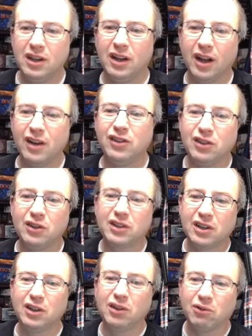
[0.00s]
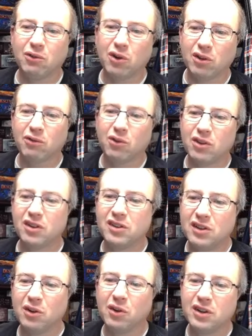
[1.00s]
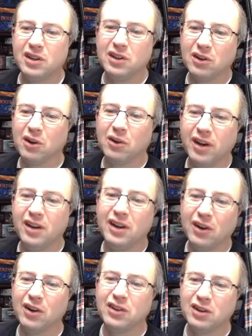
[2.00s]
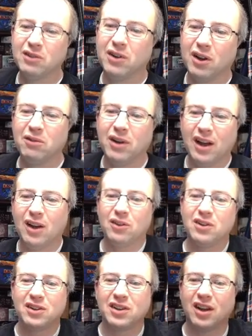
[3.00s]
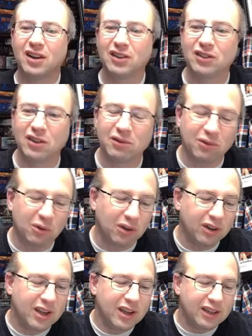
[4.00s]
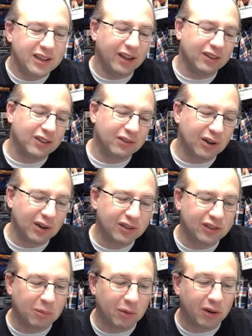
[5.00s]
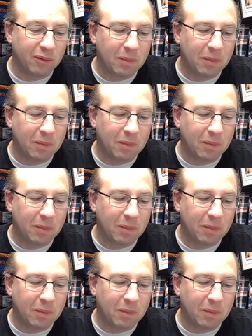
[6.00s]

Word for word: Angela Killforth for the Zero to Hero and narrative of how the sagas unfold. Yes, very similar.